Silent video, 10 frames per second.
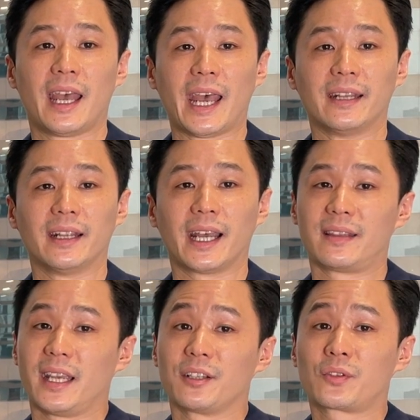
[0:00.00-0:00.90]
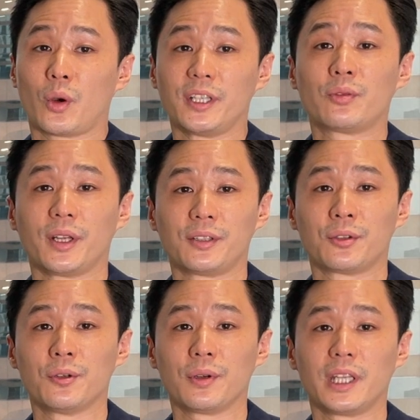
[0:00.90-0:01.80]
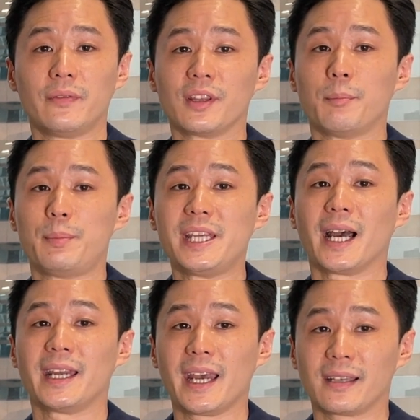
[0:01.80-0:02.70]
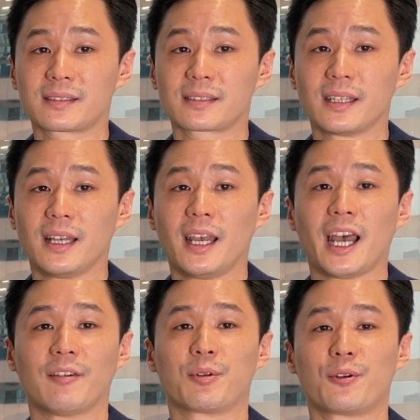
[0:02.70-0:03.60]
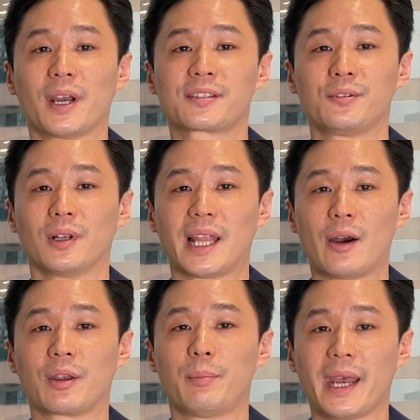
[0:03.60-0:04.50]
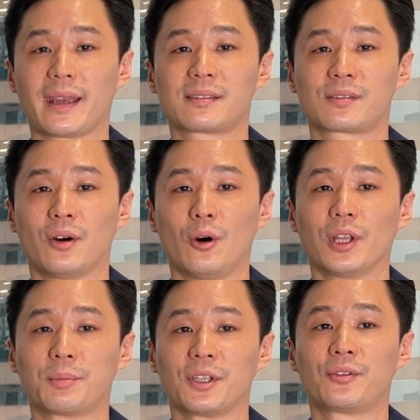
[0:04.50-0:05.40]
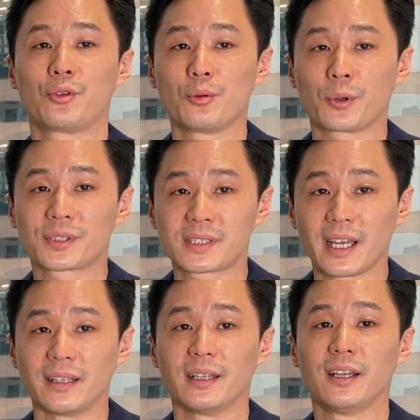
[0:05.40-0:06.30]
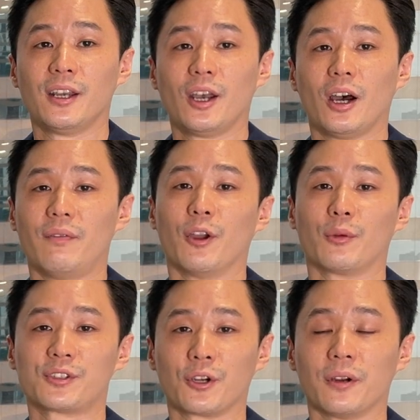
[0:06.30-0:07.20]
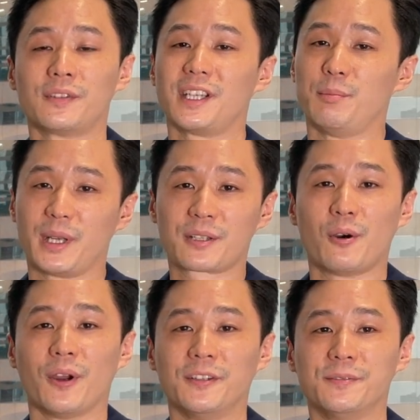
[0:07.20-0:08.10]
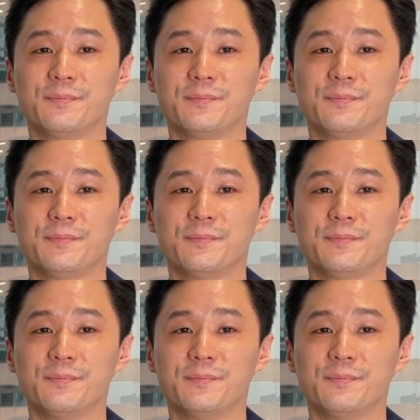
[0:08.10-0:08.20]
And at the end of 2022, even the BIS have progressed to allowing banks to hold up to 2% of their reserves in Bitcoin.